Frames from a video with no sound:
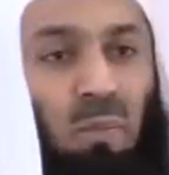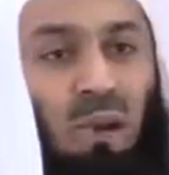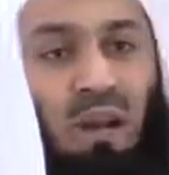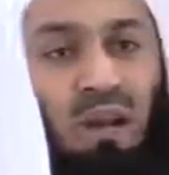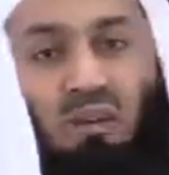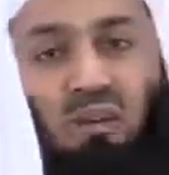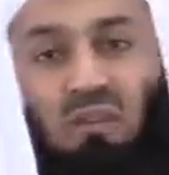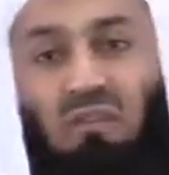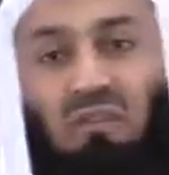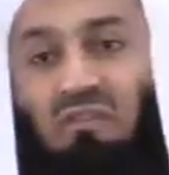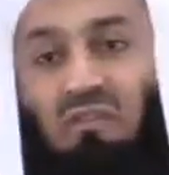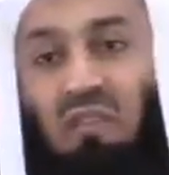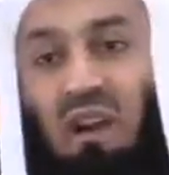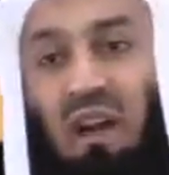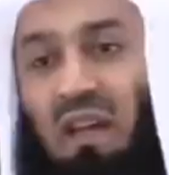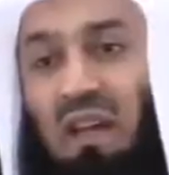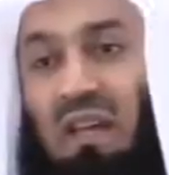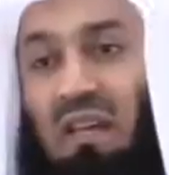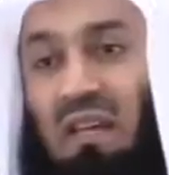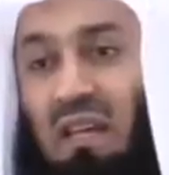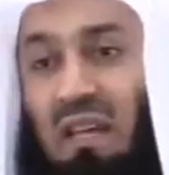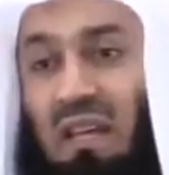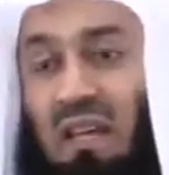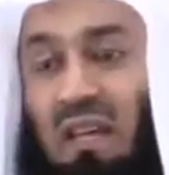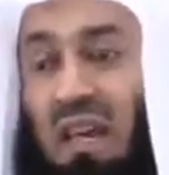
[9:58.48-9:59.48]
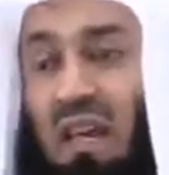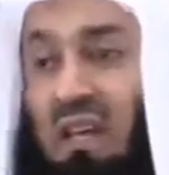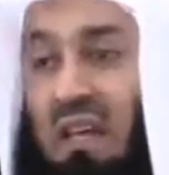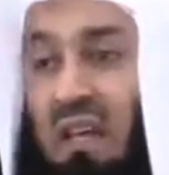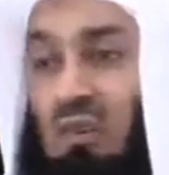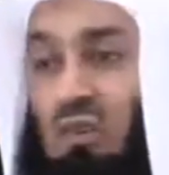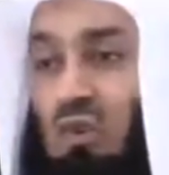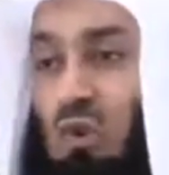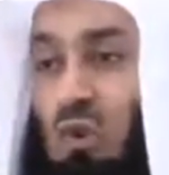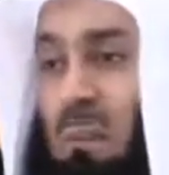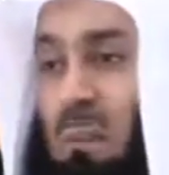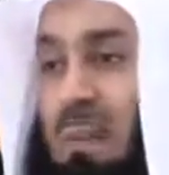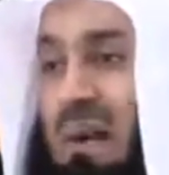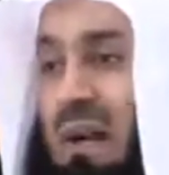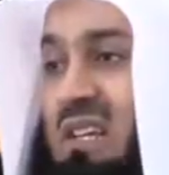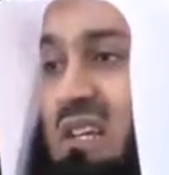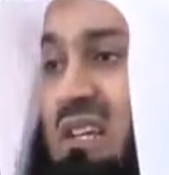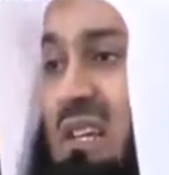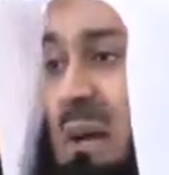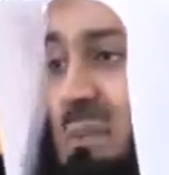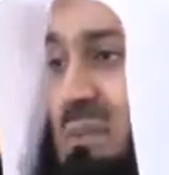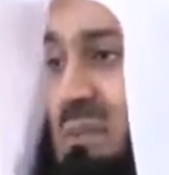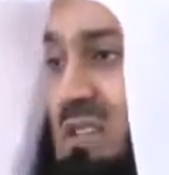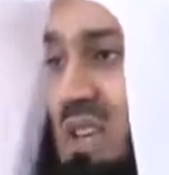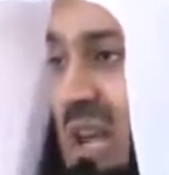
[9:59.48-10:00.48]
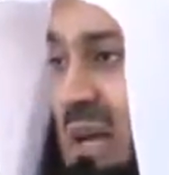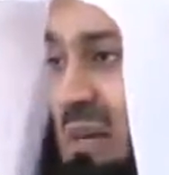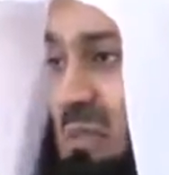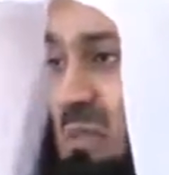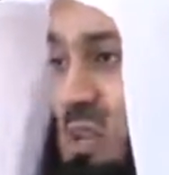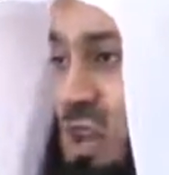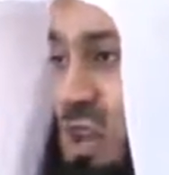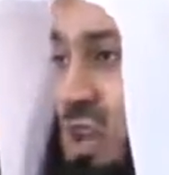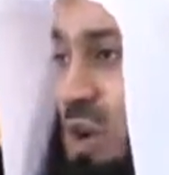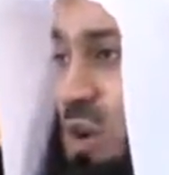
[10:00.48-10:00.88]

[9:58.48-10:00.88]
pray on a Friday and I do pray sometimes